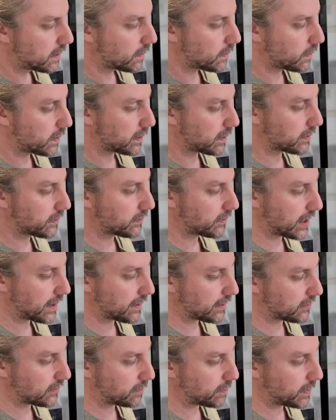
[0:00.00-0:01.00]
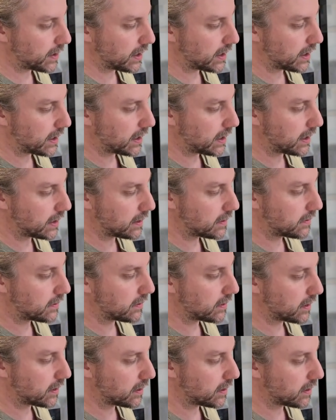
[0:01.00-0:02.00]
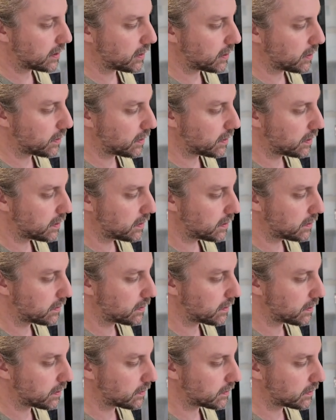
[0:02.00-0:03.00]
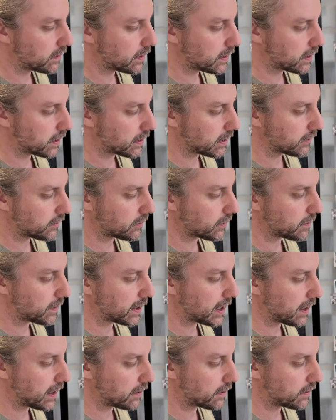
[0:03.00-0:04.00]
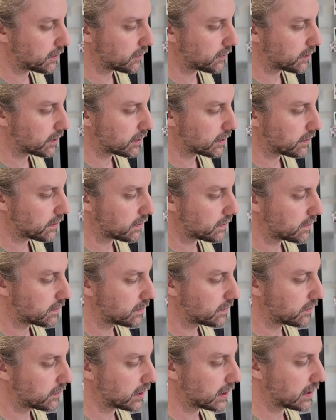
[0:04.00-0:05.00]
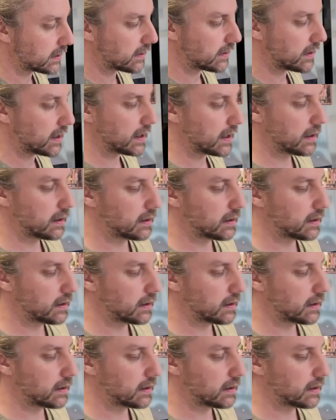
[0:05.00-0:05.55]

We will set the speed to, I'm going to go to about 160.